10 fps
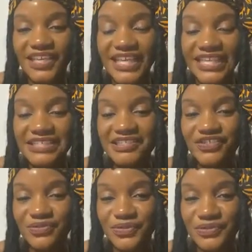
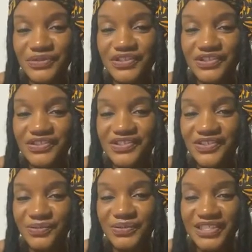Cancer rooster, so
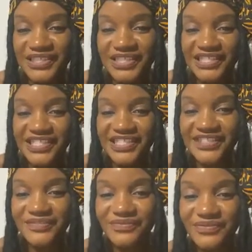you're really
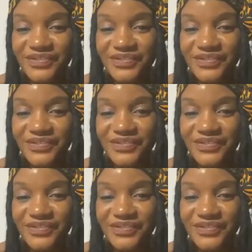sensitive.